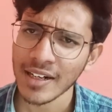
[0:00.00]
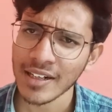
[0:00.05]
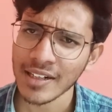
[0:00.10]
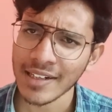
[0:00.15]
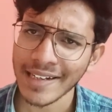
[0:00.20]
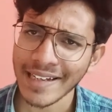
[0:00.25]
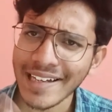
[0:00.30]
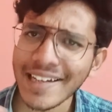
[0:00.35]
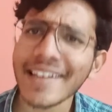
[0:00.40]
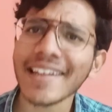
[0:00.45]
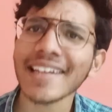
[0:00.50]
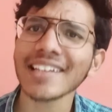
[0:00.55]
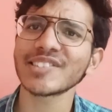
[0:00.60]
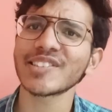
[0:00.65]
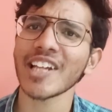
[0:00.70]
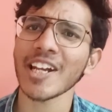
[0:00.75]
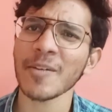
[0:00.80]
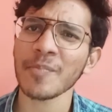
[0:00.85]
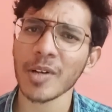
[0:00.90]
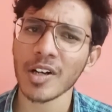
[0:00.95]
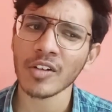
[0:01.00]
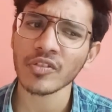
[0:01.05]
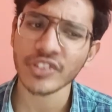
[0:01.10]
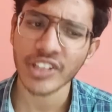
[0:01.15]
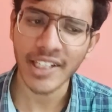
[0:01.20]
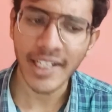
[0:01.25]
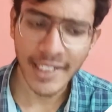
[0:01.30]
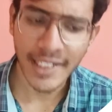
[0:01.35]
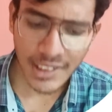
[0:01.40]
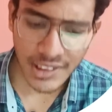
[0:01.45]
increase the number of
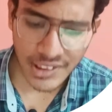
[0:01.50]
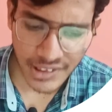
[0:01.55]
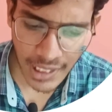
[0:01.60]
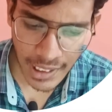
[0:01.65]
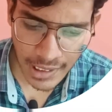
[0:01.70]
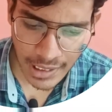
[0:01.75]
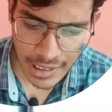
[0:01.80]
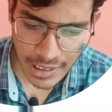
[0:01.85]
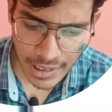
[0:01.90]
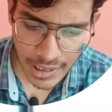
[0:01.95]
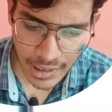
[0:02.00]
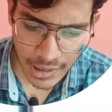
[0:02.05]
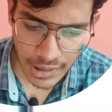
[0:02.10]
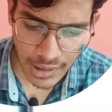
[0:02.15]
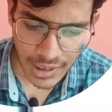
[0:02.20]
seconds, then here